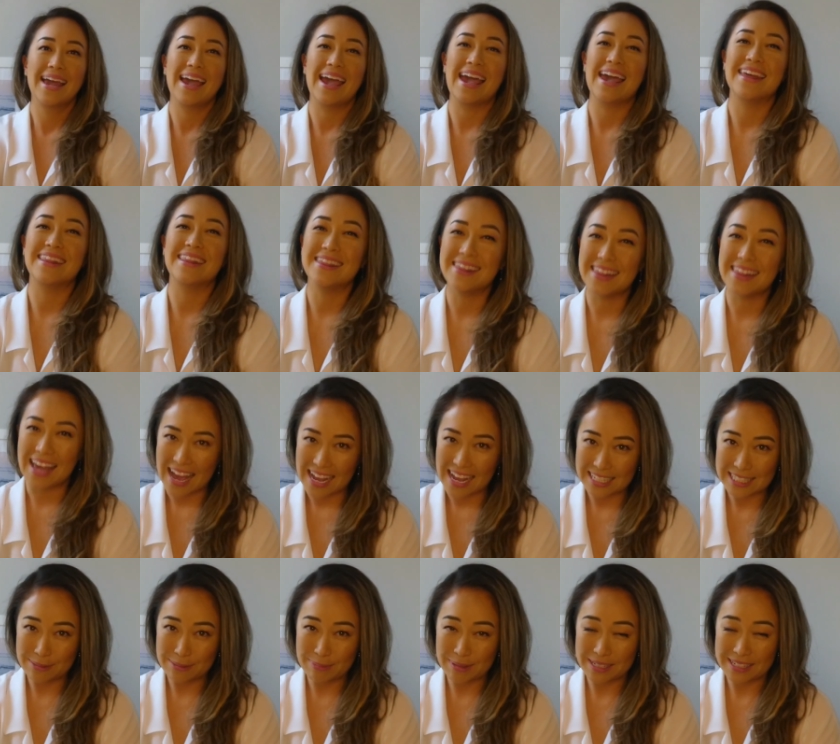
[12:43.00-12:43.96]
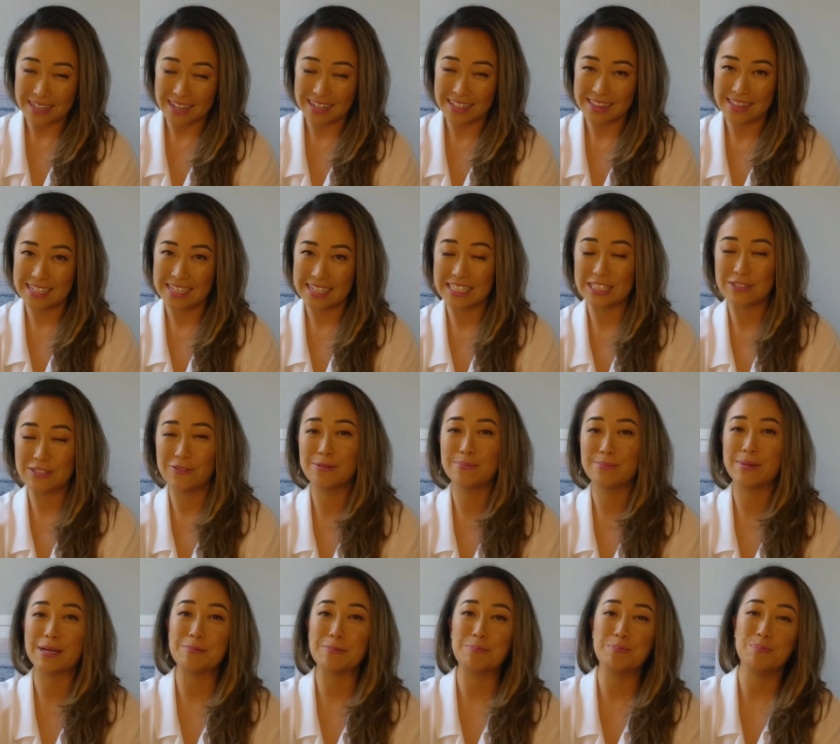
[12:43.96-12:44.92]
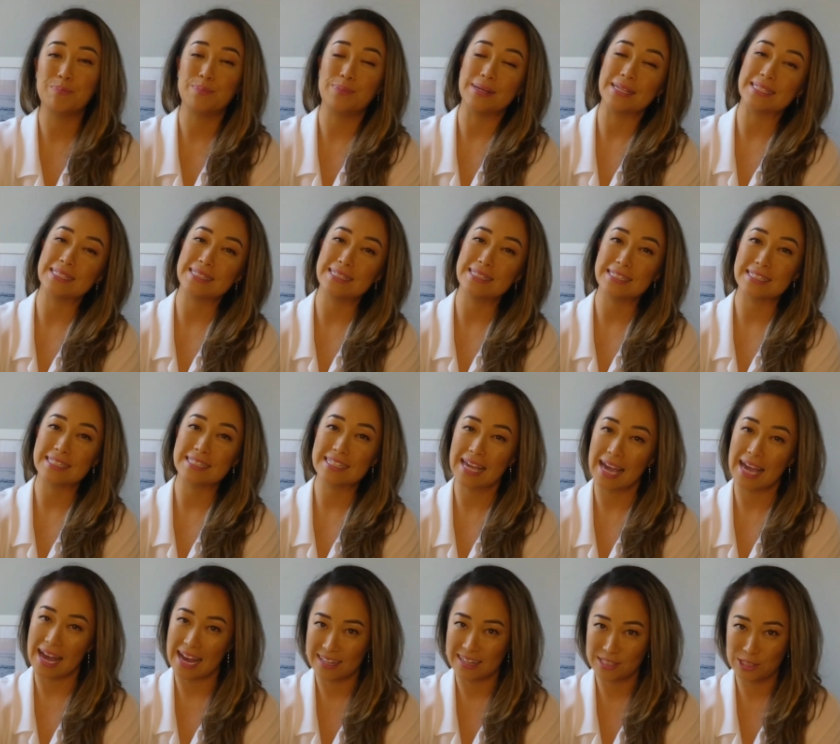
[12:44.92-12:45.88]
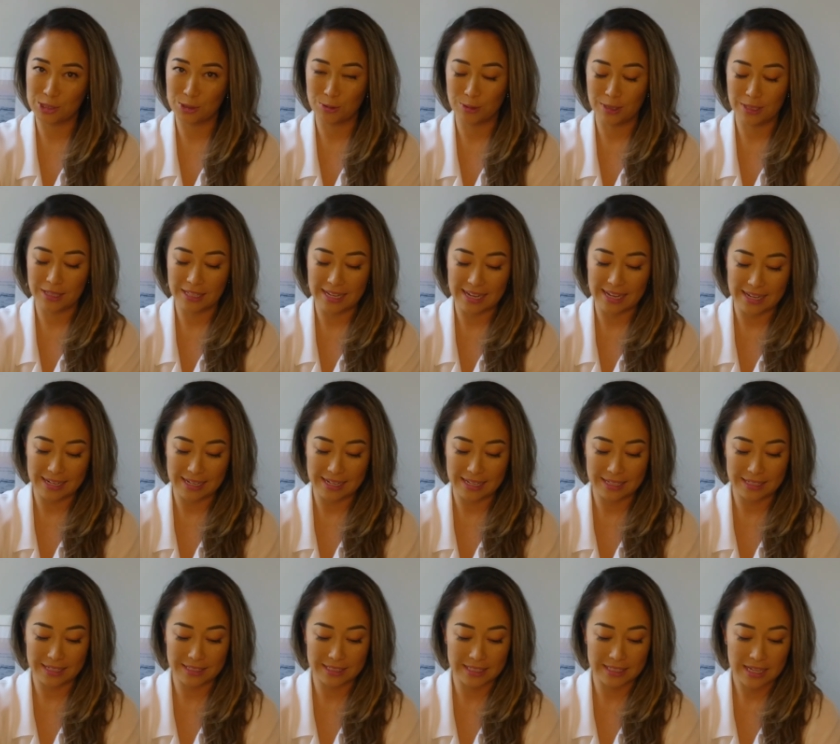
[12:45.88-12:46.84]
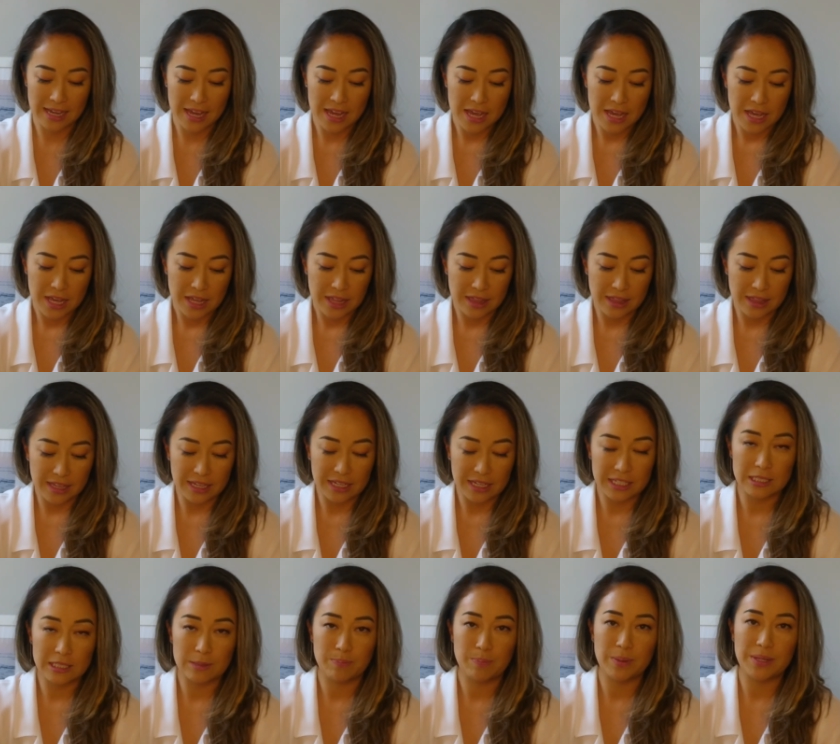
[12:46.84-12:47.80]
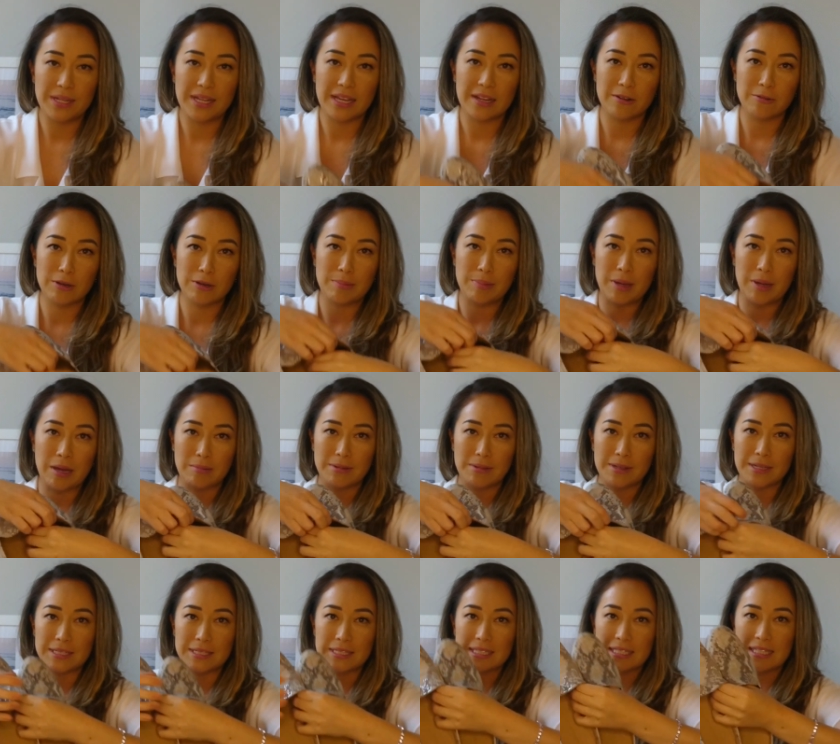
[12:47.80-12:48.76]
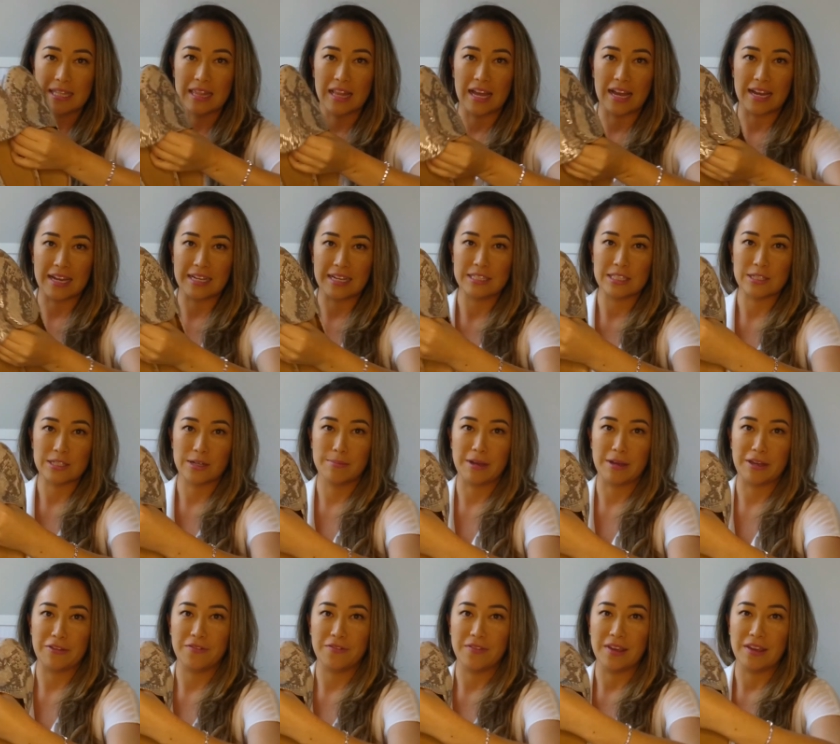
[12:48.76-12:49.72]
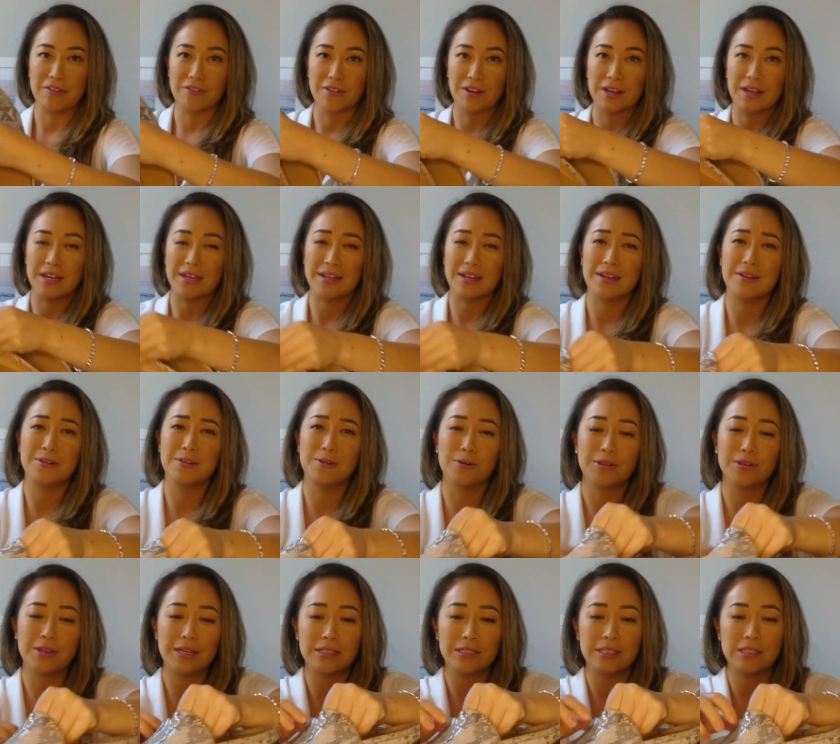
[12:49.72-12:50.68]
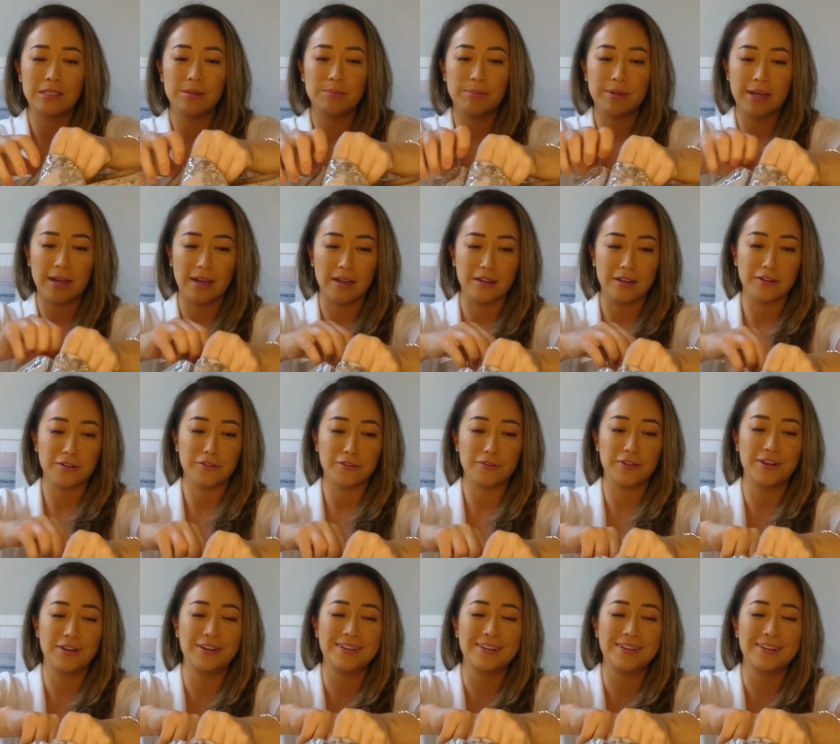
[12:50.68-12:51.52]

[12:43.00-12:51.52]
And last but not least, for my business casual ladies, these Banana Republic slides are my favorite, and I know they seem kind of